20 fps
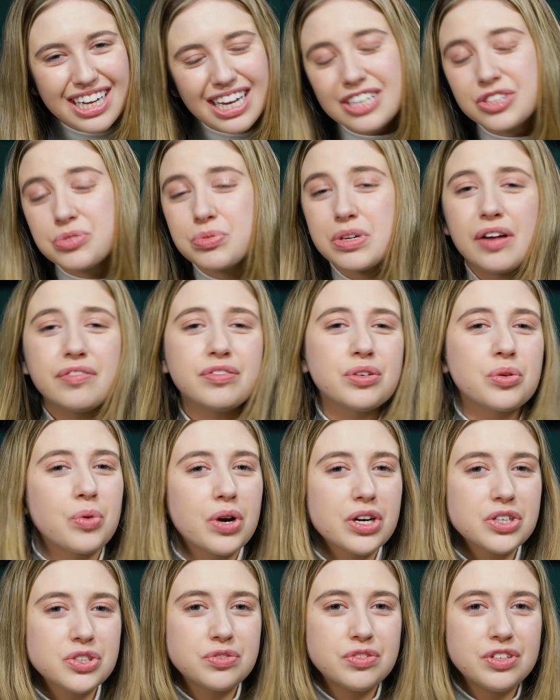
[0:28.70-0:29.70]
It's whatever
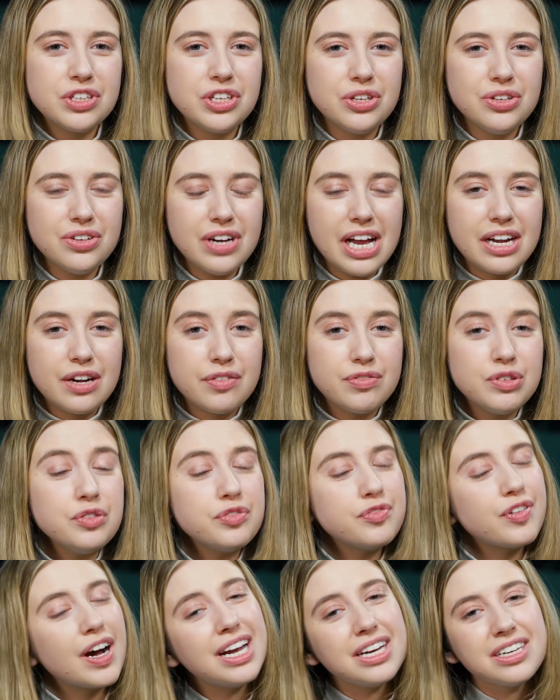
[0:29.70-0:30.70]
works for you, and if you
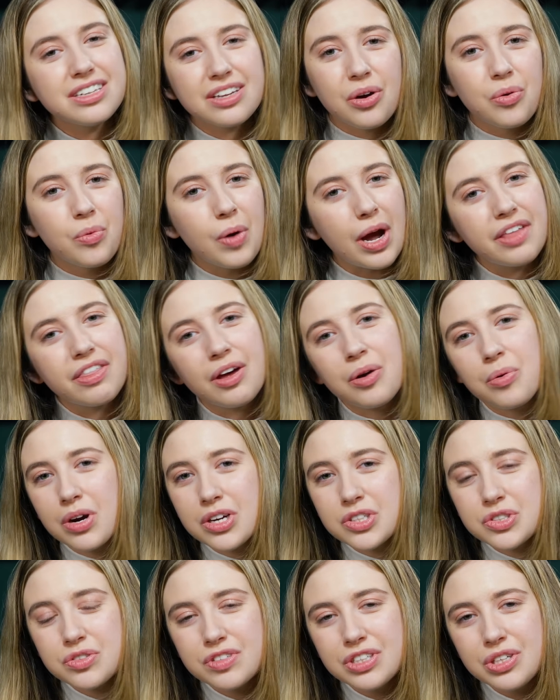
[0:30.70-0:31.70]
find a way that
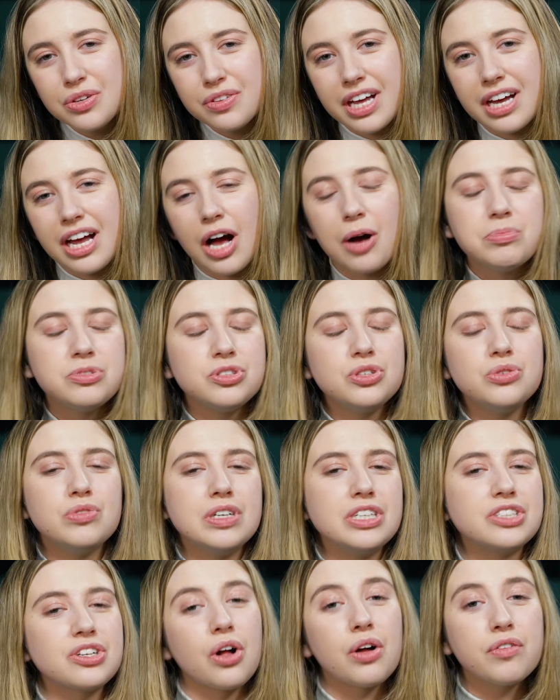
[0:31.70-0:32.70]
works for you that helps you
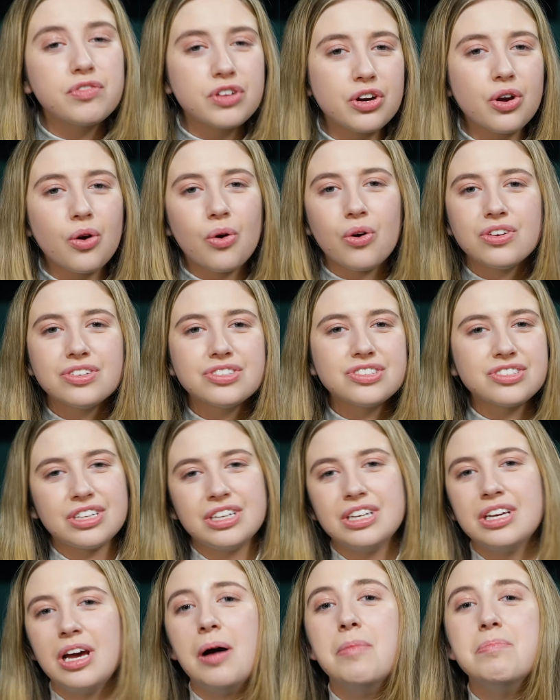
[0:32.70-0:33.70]
reach all of your goals,
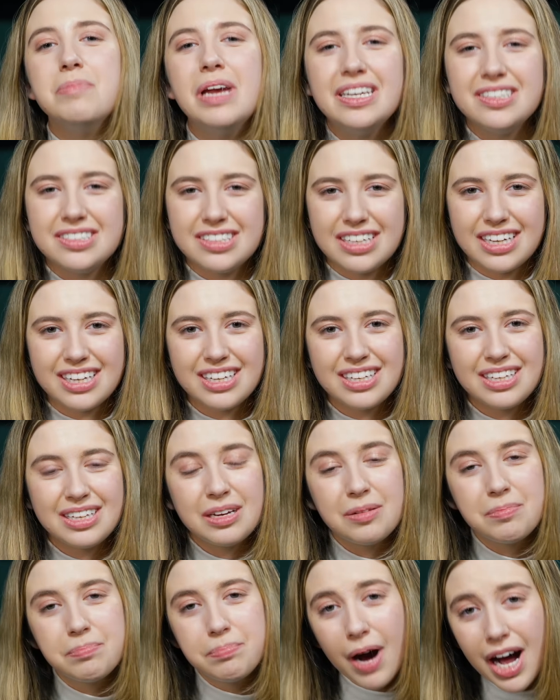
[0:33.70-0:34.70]
amazing.
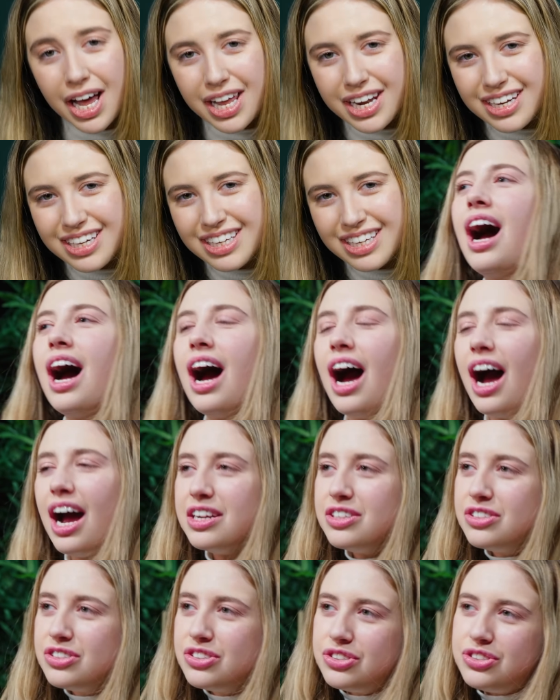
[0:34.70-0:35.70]
But
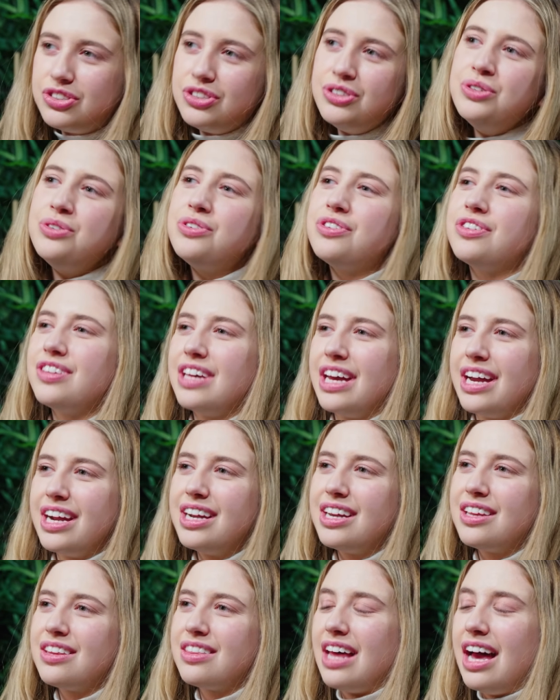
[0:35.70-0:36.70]
I do think
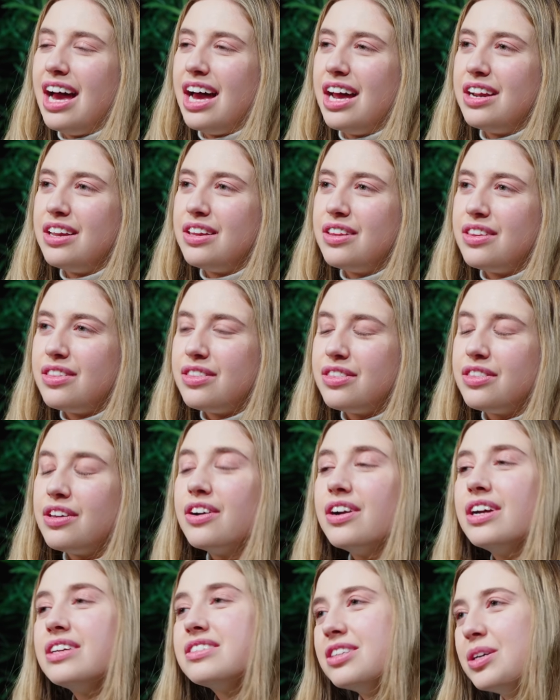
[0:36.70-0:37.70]
that there
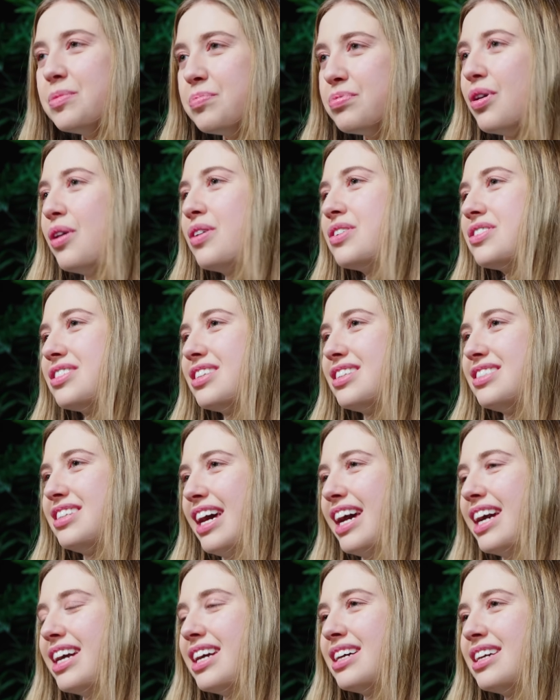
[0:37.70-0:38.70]
is an approach to
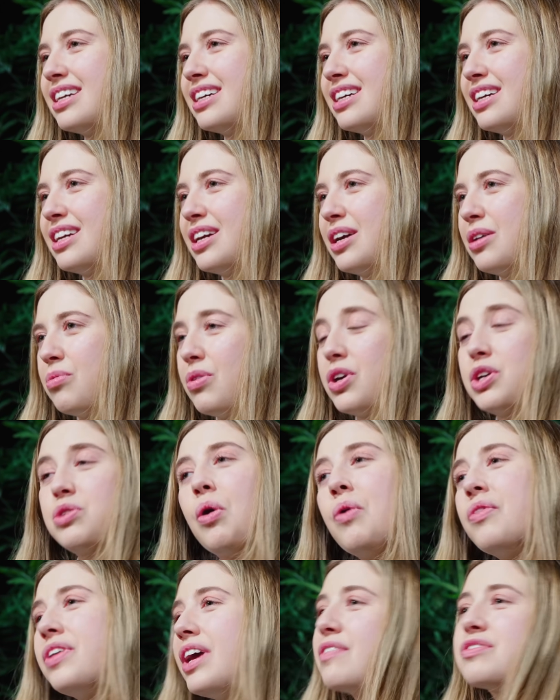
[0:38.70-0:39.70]
take where you
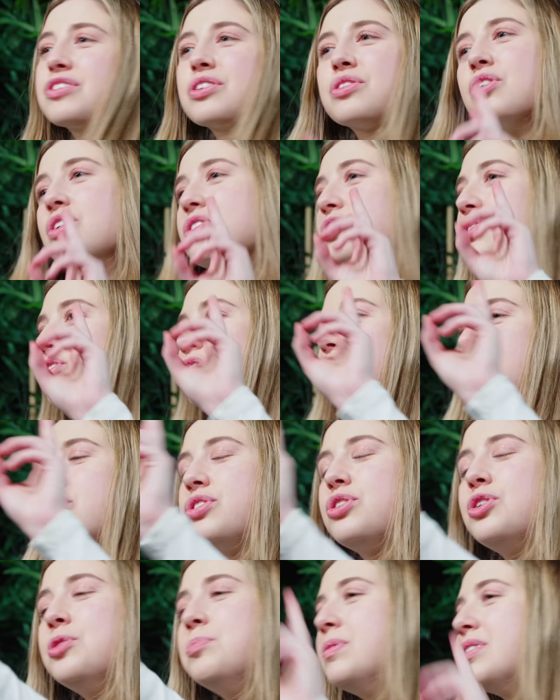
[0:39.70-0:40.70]
only have to learn
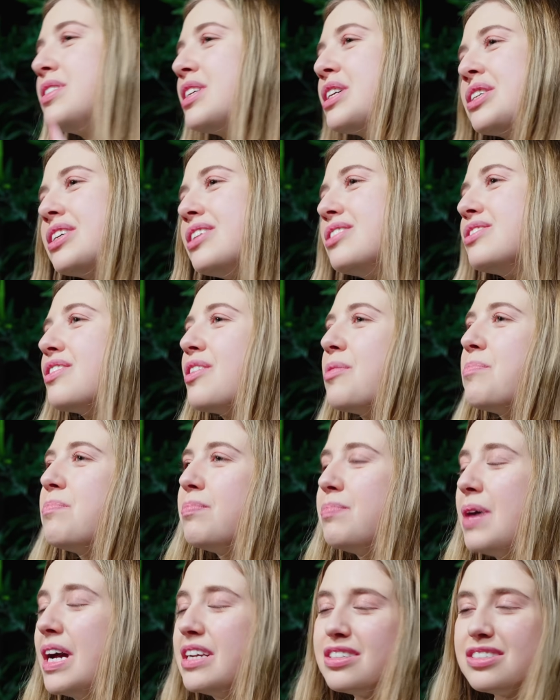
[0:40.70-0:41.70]
two positions of the
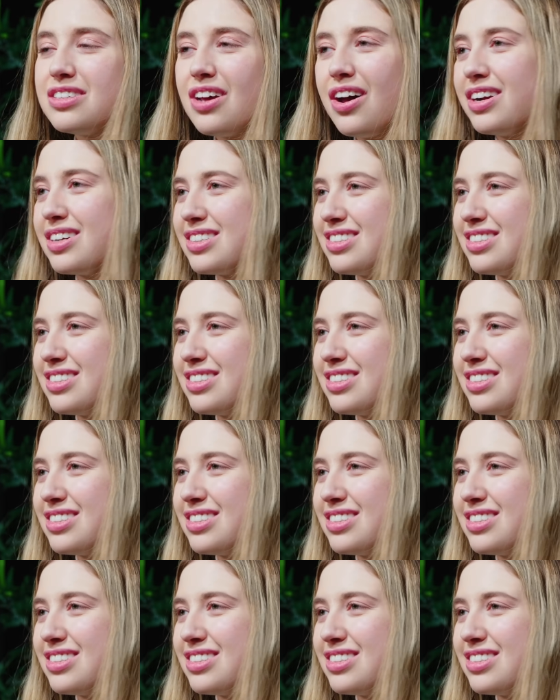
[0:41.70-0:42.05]
pentatonic